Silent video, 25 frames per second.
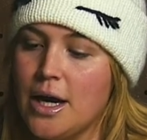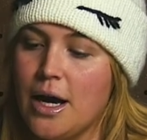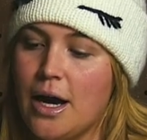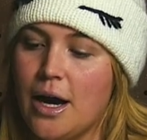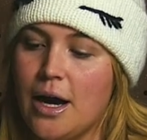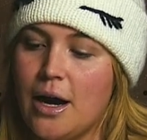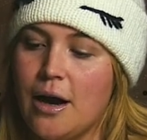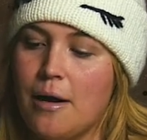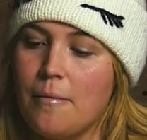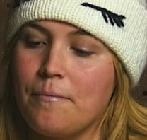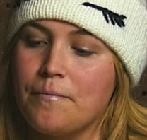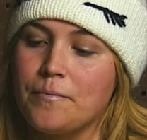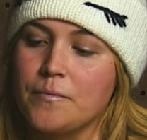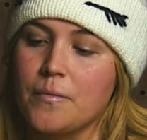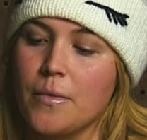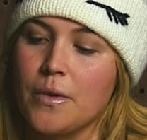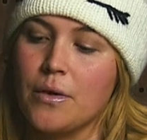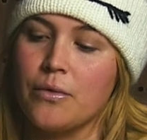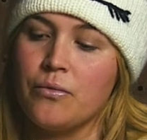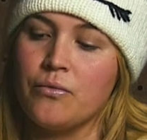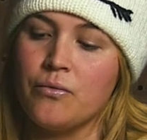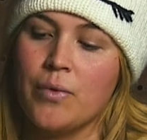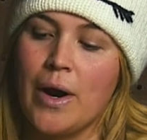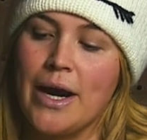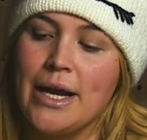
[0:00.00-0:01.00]
Um,
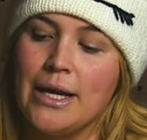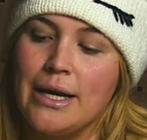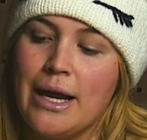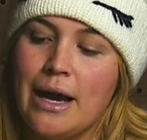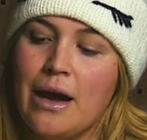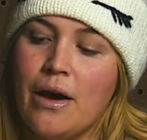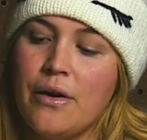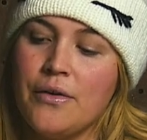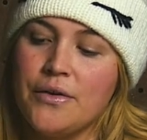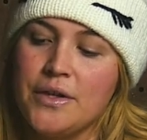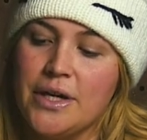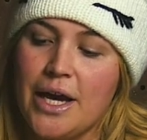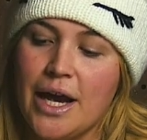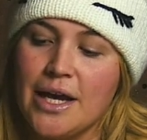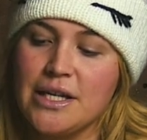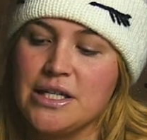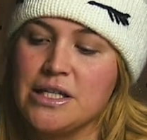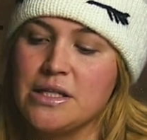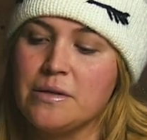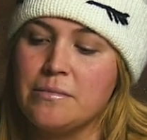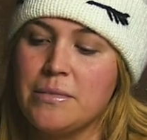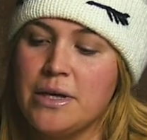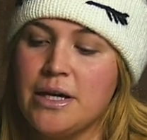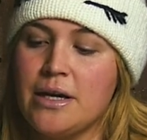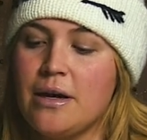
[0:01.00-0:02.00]
right now, the
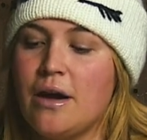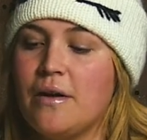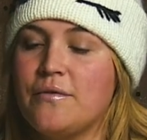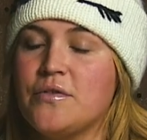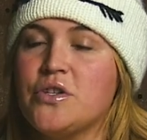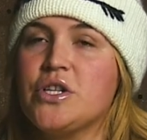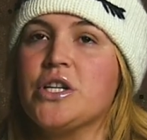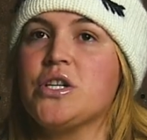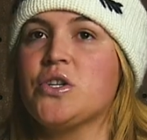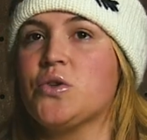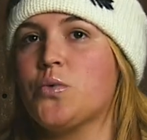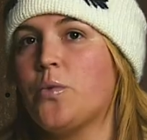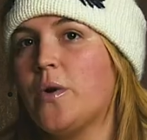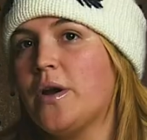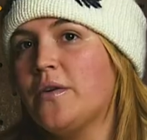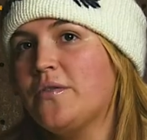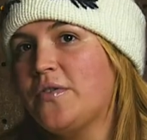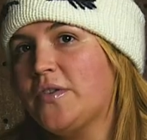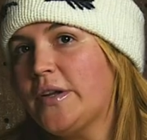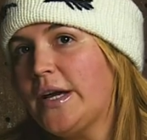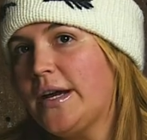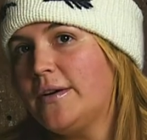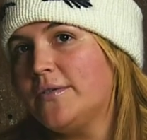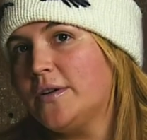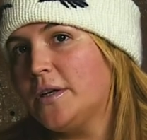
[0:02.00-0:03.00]
estimate of just one
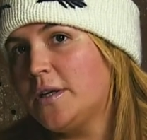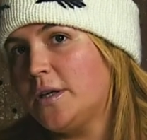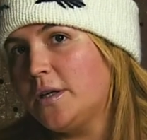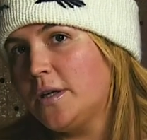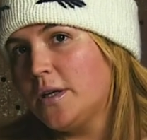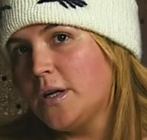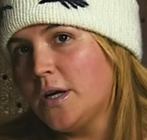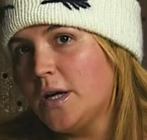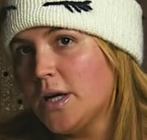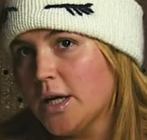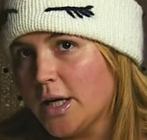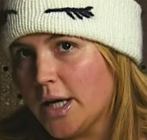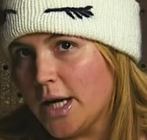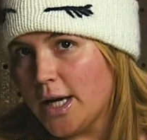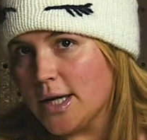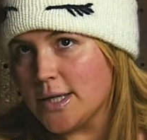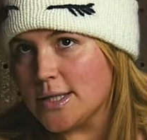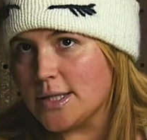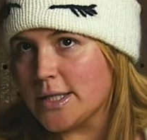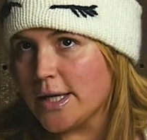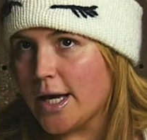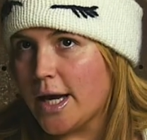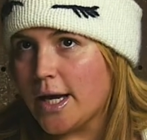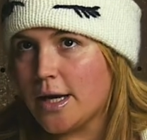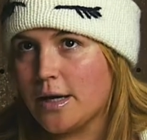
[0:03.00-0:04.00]
flavor
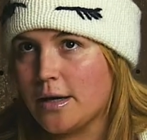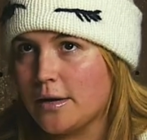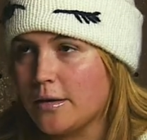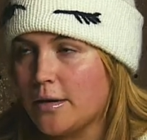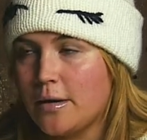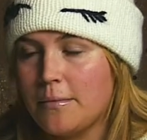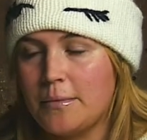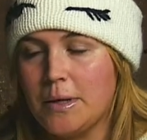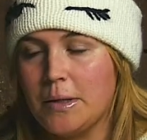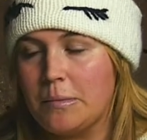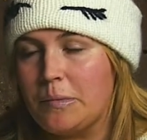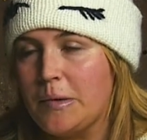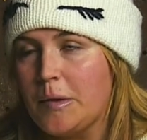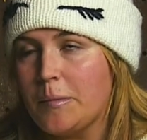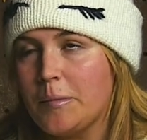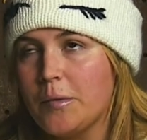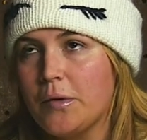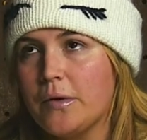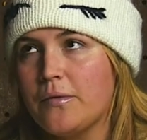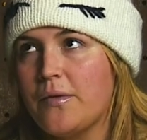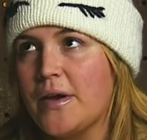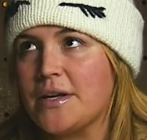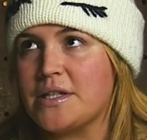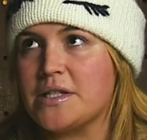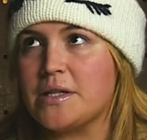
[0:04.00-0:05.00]
is like, I mean, people
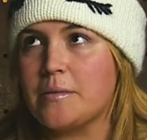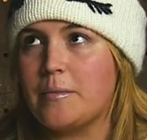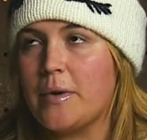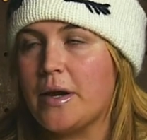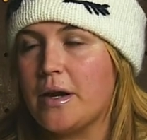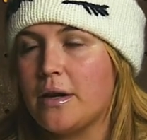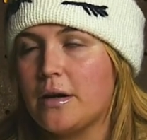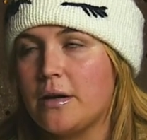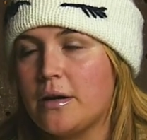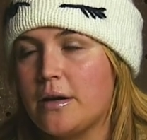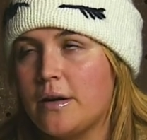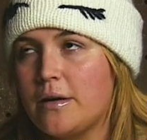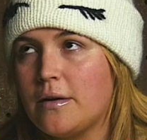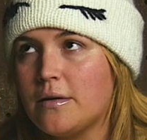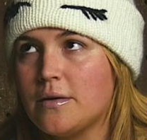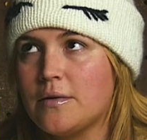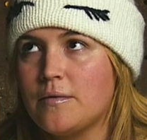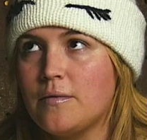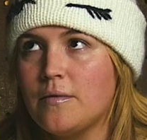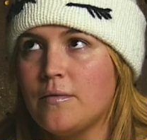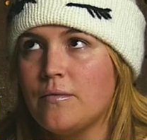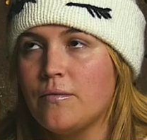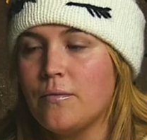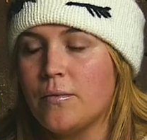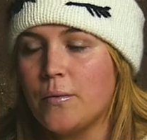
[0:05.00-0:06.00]
have estimated it
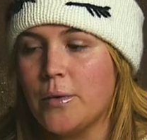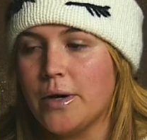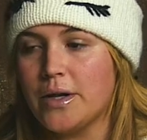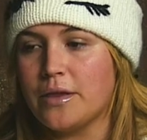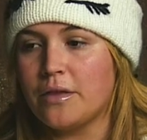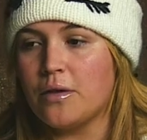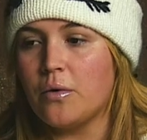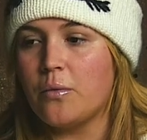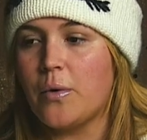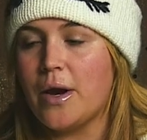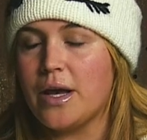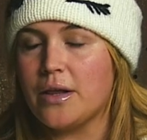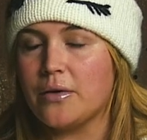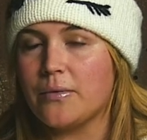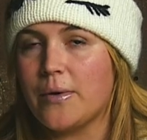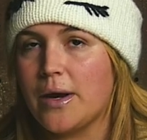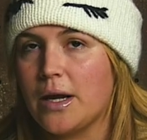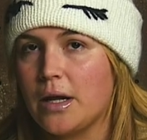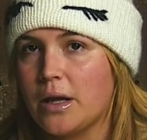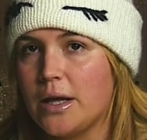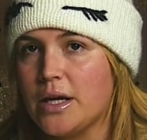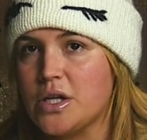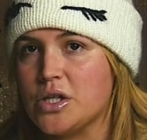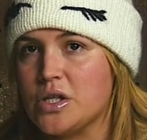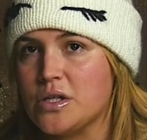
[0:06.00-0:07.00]
with the way the
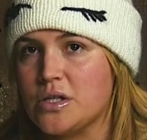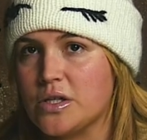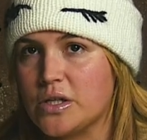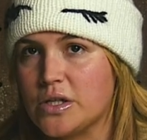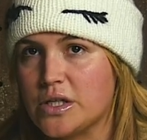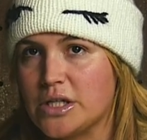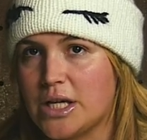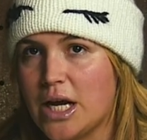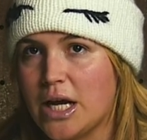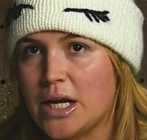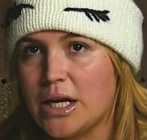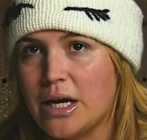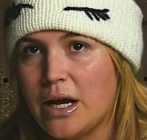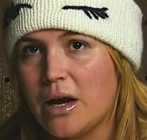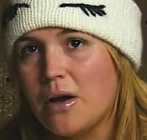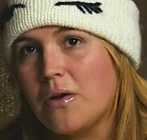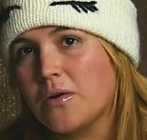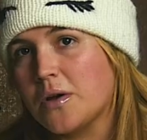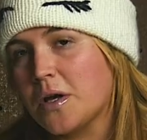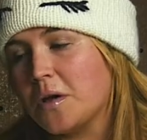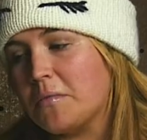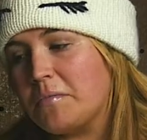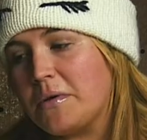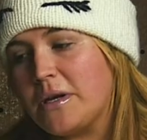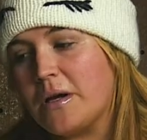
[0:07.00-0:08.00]
regulations are set now,
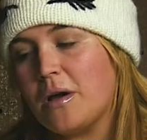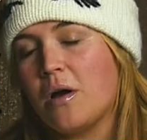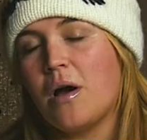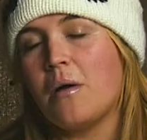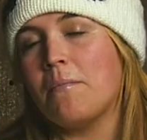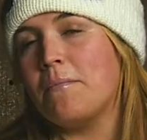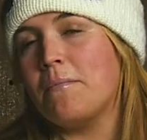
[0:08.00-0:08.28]
it could be a